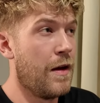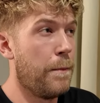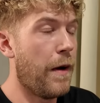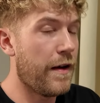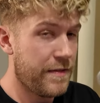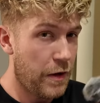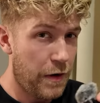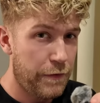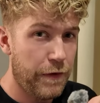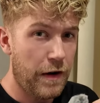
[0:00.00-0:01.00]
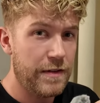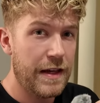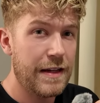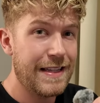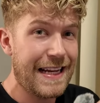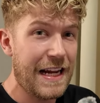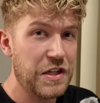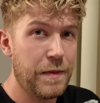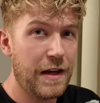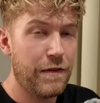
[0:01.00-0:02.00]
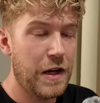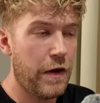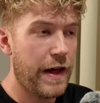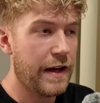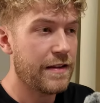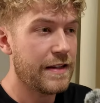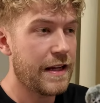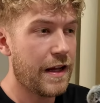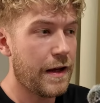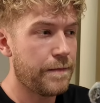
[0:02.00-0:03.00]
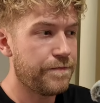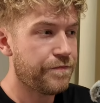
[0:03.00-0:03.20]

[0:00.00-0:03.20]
Barcelona, I fucked it, didn't actually make a video there because I did a